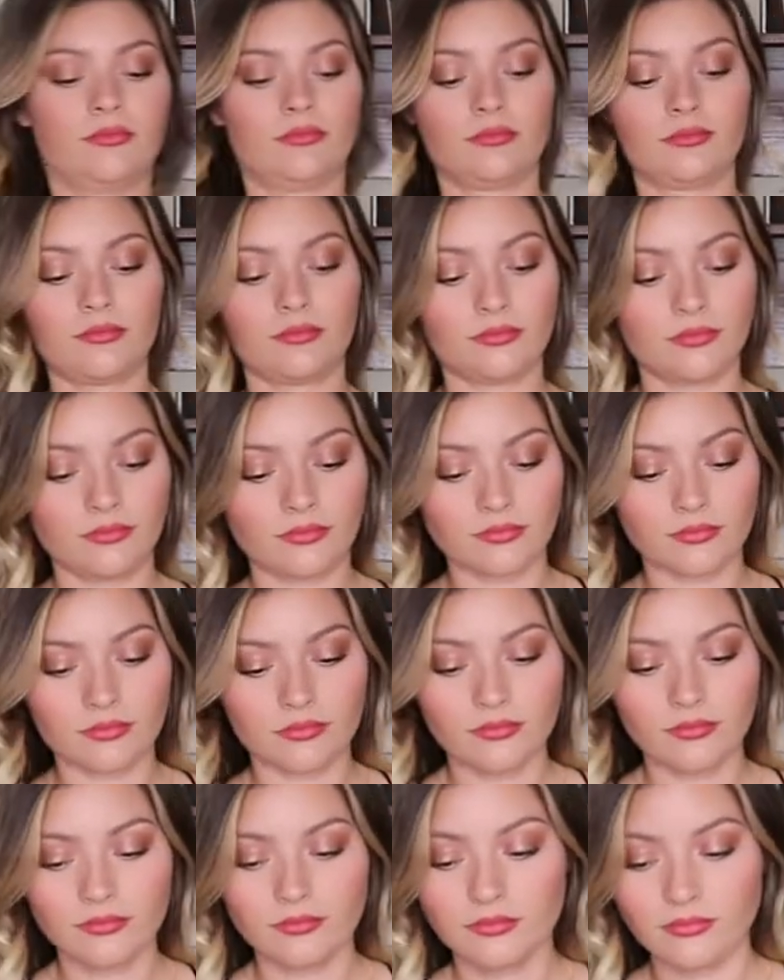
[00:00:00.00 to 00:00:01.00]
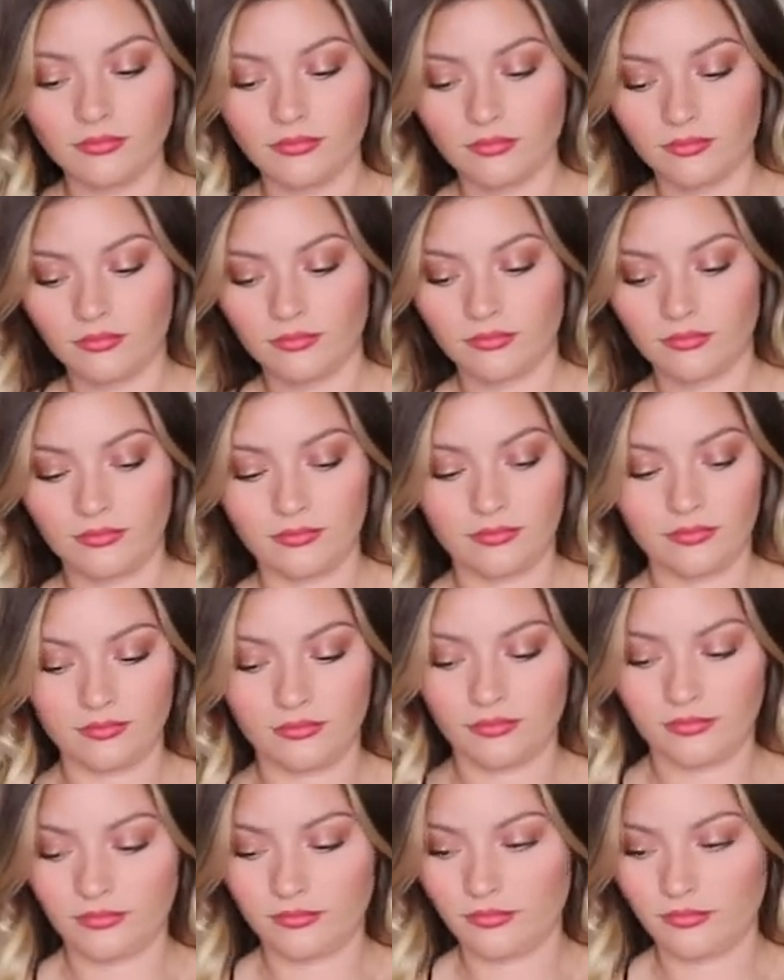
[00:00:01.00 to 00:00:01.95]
Nothing is said.